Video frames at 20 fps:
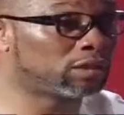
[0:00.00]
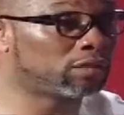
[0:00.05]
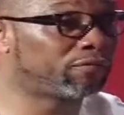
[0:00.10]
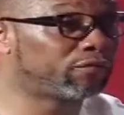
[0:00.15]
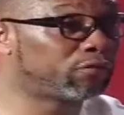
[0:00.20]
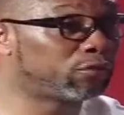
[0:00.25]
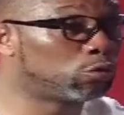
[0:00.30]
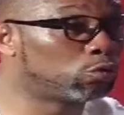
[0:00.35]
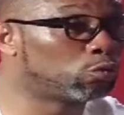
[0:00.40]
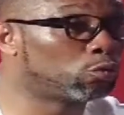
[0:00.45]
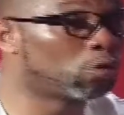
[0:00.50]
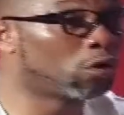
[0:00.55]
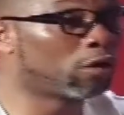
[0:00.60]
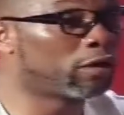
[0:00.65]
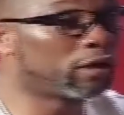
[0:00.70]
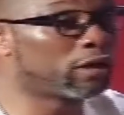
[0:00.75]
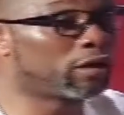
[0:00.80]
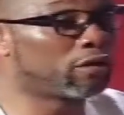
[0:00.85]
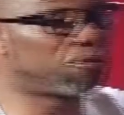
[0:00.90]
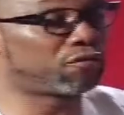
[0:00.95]
if you
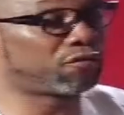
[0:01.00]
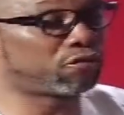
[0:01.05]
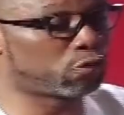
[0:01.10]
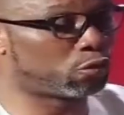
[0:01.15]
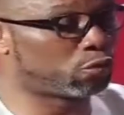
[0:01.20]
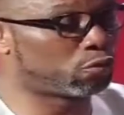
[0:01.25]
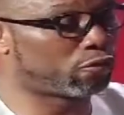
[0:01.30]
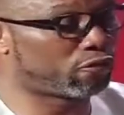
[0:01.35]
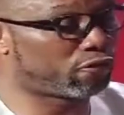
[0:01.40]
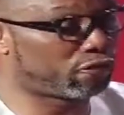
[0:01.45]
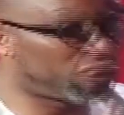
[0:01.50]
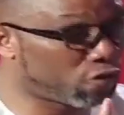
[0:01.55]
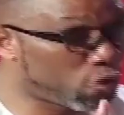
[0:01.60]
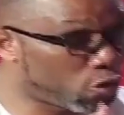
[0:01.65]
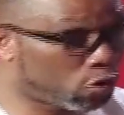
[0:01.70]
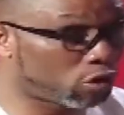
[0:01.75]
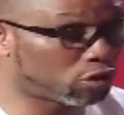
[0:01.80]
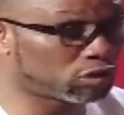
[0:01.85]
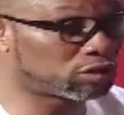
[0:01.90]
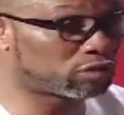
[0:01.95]

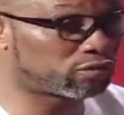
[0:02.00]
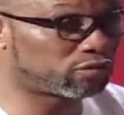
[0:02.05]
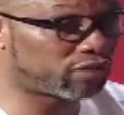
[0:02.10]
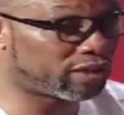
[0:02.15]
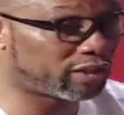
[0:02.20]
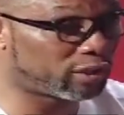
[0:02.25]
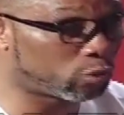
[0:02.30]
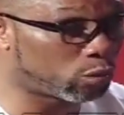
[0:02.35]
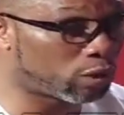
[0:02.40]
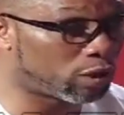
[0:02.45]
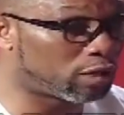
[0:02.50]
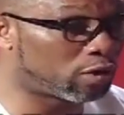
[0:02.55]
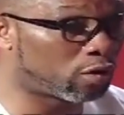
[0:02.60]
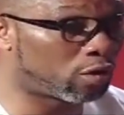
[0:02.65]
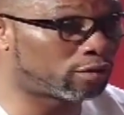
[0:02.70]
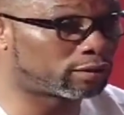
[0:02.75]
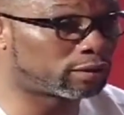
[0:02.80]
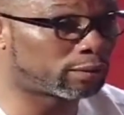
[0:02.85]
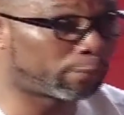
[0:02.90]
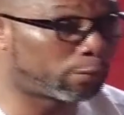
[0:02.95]
focus very well
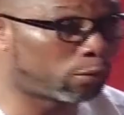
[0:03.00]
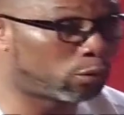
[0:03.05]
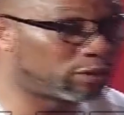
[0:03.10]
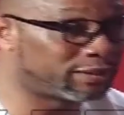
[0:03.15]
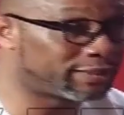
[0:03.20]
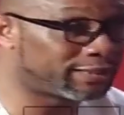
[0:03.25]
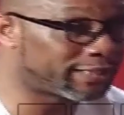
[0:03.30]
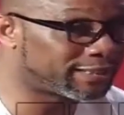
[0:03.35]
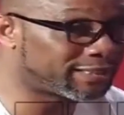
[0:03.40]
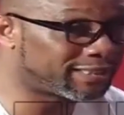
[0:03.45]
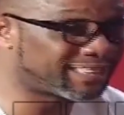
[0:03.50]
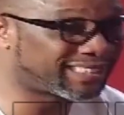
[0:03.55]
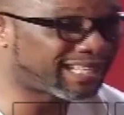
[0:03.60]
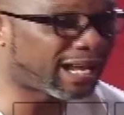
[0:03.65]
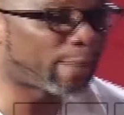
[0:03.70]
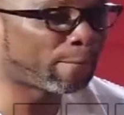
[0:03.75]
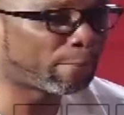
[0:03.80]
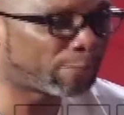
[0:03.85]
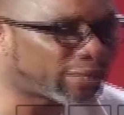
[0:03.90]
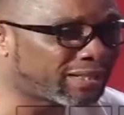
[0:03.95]
on the Polytechnics
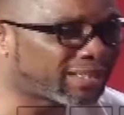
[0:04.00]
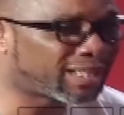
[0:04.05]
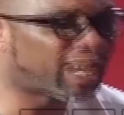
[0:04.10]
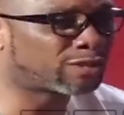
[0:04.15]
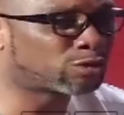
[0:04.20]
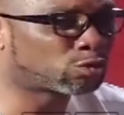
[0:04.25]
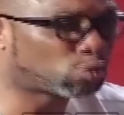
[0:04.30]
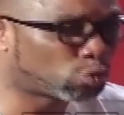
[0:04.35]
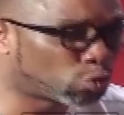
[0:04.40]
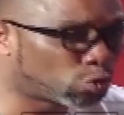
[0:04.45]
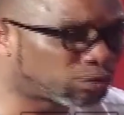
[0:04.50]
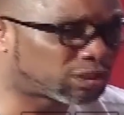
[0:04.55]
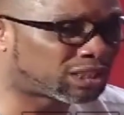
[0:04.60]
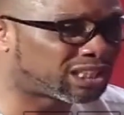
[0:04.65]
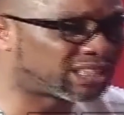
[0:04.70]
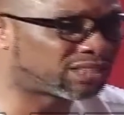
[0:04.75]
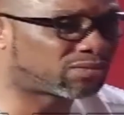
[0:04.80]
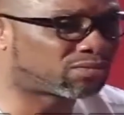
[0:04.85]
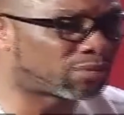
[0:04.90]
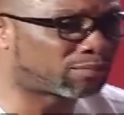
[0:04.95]
and bring out good
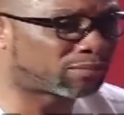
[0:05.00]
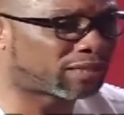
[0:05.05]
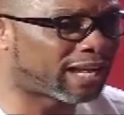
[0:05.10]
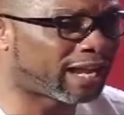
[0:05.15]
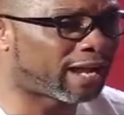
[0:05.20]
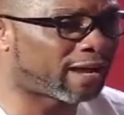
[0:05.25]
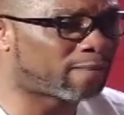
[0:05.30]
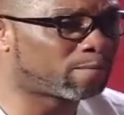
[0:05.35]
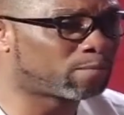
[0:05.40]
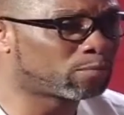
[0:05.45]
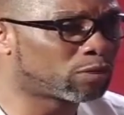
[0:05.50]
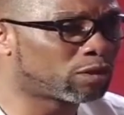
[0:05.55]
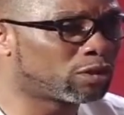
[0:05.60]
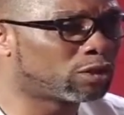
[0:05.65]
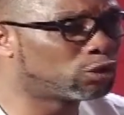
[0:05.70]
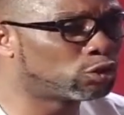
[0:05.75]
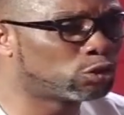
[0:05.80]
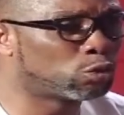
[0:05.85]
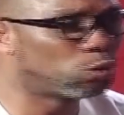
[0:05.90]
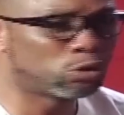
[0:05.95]
things from there,
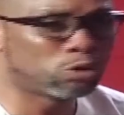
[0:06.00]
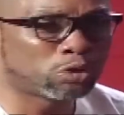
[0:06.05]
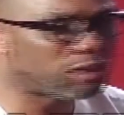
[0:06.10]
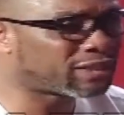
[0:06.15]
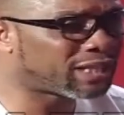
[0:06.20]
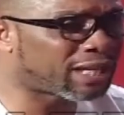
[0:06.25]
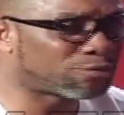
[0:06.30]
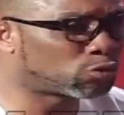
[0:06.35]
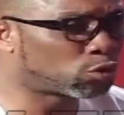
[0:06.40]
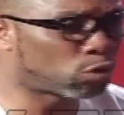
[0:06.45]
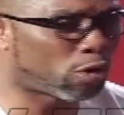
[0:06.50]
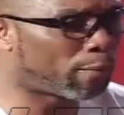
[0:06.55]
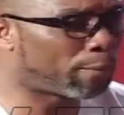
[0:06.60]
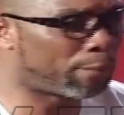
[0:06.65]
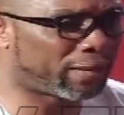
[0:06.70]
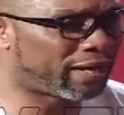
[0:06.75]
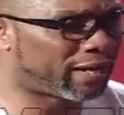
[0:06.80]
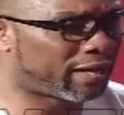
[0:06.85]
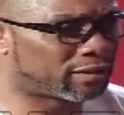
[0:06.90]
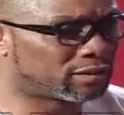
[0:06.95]
you will not have to
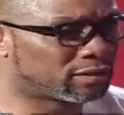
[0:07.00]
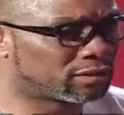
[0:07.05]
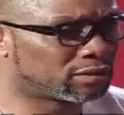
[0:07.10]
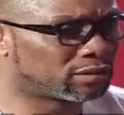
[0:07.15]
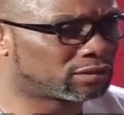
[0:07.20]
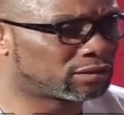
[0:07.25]
compare.